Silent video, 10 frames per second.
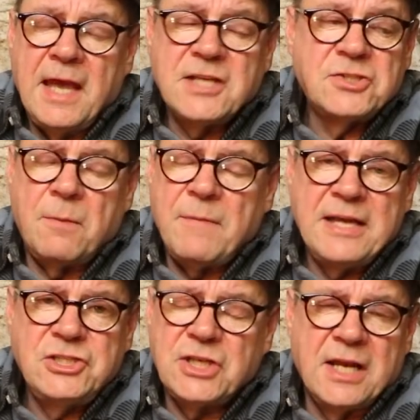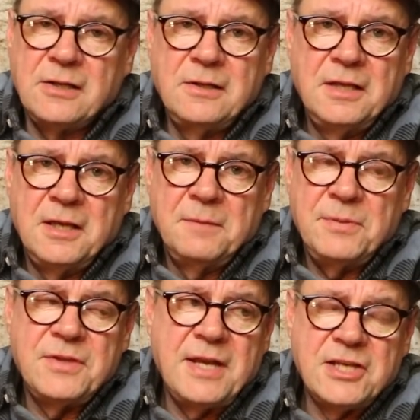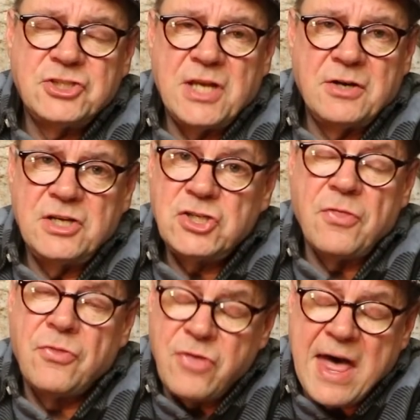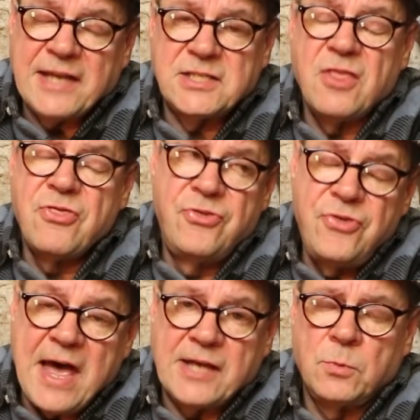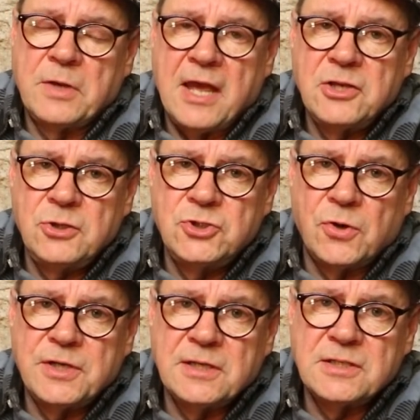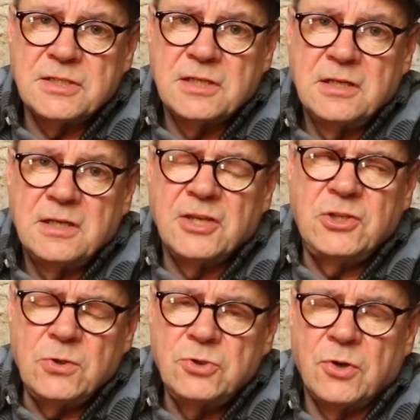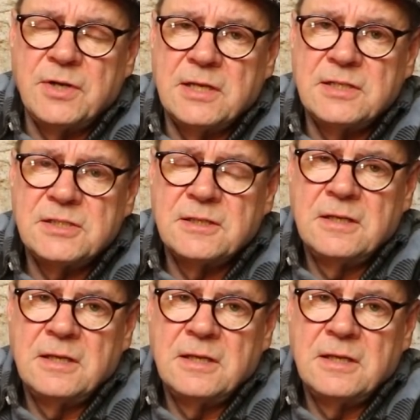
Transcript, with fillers: That's not my channel, but in the next generation, that, that will get a huge audience, a huge audience.